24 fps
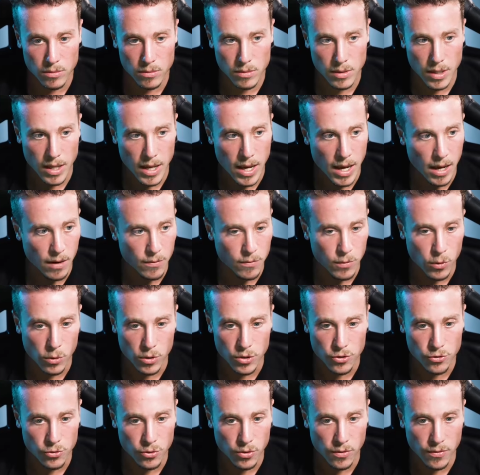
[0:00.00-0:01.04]
They have full
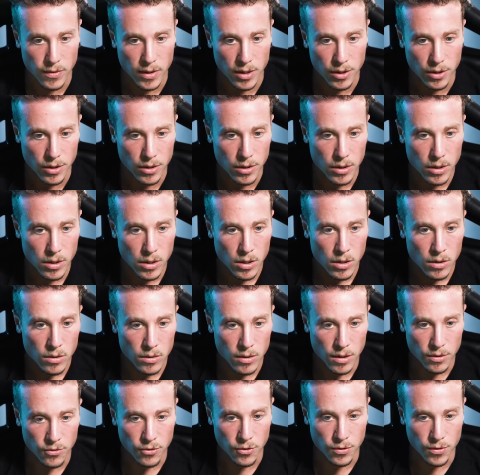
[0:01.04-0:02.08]
control of inner,
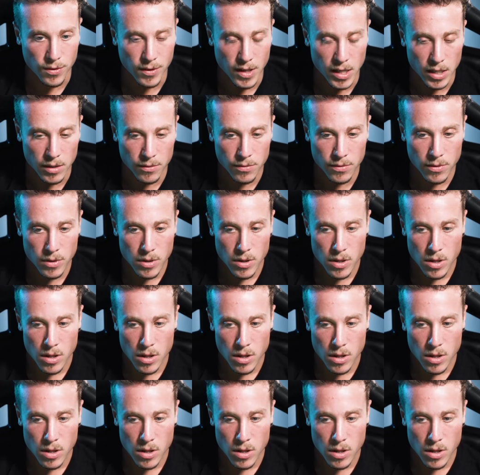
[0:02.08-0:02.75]
let's just save.